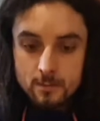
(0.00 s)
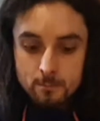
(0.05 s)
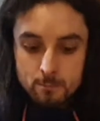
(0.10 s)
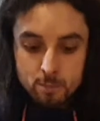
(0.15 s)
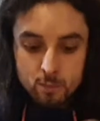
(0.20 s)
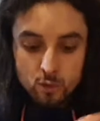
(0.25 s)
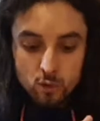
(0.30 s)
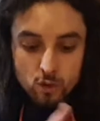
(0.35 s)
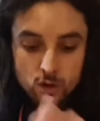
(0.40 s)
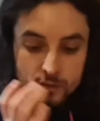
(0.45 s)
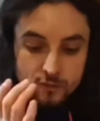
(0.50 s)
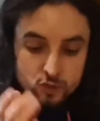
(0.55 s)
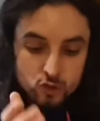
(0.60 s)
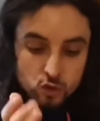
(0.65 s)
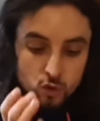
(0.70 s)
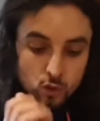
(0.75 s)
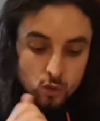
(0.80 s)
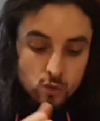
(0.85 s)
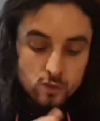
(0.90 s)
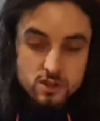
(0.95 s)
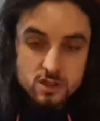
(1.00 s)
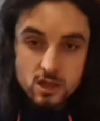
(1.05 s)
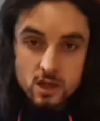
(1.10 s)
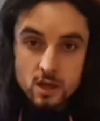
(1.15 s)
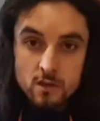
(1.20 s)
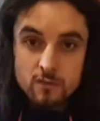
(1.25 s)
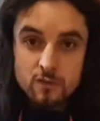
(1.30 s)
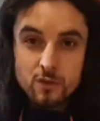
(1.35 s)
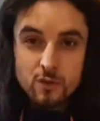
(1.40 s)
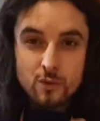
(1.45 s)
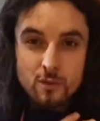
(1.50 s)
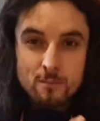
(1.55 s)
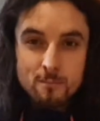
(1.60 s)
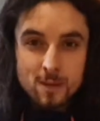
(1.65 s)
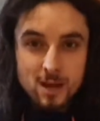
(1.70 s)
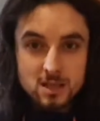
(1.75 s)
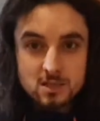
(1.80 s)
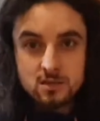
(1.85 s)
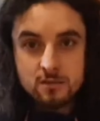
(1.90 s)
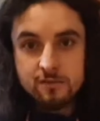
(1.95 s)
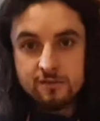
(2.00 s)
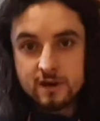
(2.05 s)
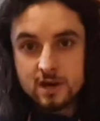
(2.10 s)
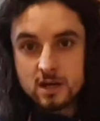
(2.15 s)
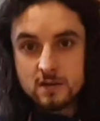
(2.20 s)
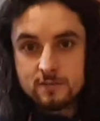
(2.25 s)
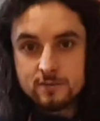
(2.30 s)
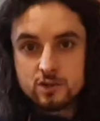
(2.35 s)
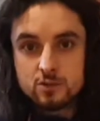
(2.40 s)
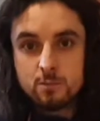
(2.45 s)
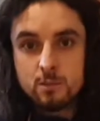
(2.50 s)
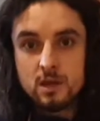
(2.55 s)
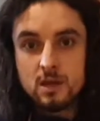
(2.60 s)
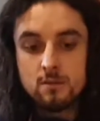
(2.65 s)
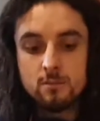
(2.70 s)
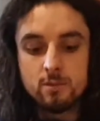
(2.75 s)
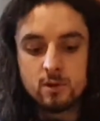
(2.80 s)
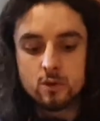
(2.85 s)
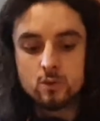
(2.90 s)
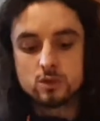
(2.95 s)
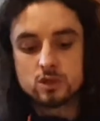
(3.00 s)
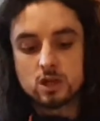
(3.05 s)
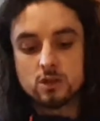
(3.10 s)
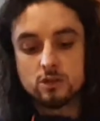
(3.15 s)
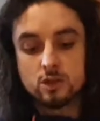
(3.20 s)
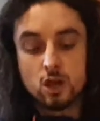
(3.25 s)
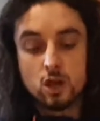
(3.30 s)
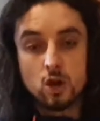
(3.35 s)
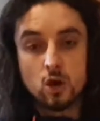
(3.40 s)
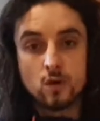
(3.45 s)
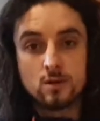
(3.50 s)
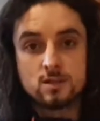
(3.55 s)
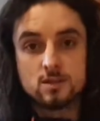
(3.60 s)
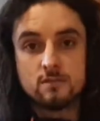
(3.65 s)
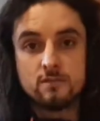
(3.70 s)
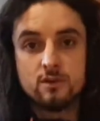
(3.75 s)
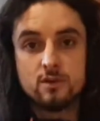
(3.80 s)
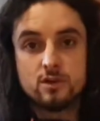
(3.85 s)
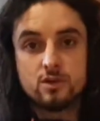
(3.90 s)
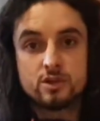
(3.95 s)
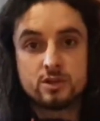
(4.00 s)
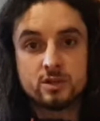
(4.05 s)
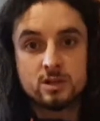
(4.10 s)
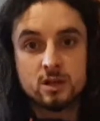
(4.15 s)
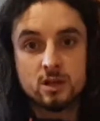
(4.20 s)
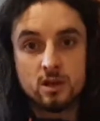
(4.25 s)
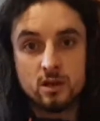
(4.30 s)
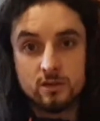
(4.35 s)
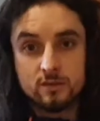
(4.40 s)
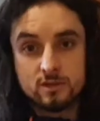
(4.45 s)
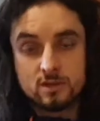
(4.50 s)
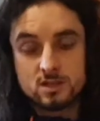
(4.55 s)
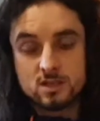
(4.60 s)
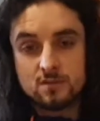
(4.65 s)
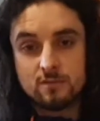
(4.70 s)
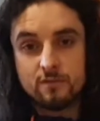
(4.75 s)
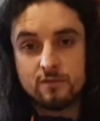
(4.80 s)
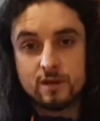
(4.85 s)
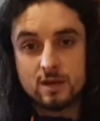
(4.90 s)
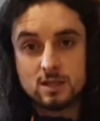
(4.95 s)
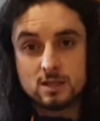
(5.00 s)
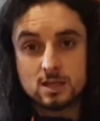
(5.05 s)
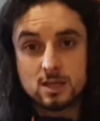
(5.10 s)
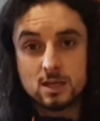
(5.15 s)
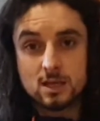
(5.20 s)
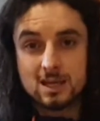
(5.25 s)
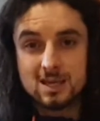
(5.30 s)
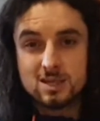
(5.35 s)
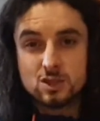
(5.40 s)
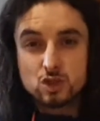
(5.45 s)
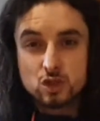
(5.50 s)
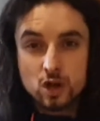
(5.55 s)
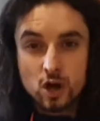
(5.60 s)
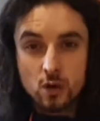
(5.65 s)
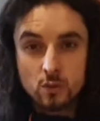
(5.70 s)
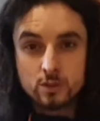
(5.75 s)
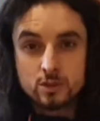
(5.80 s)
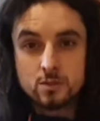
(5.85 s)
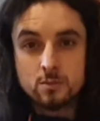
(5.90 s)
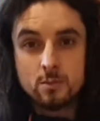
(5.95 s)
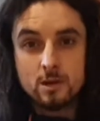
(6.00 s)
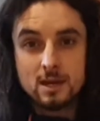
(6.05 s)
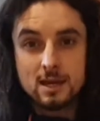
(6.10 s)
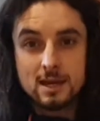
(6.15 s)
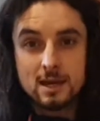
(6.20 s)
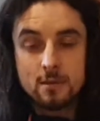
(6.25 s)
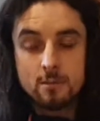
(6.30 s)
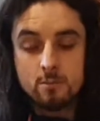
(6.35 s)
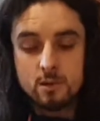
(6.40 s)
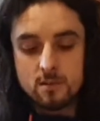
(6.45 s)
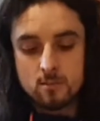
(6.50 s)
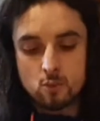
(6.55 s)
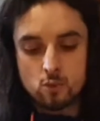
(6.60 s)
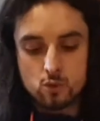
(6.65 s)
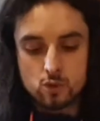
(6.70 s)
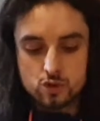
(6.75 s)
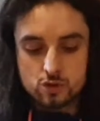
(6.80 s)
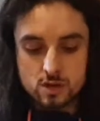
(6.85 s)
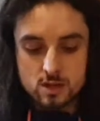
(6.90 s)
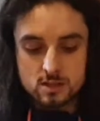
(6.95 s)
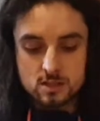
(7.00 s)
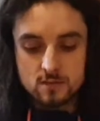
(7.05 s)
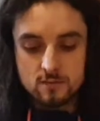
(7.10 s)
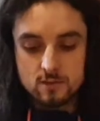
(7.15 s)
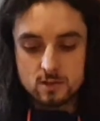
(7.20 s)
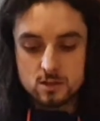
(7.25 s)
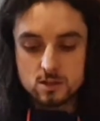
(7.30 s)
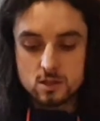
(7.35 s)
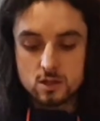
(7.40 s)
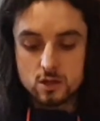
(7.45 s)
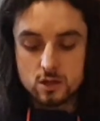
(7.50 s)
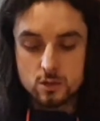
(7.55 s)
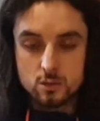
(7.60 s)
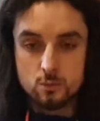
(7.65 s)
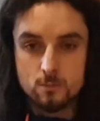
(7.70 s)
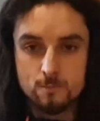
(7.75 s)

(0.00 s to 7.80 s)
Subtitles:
But of course, if you're a massive fan of the speed boot, the lighter version of the synthetic is going to be a bit more attractive to you.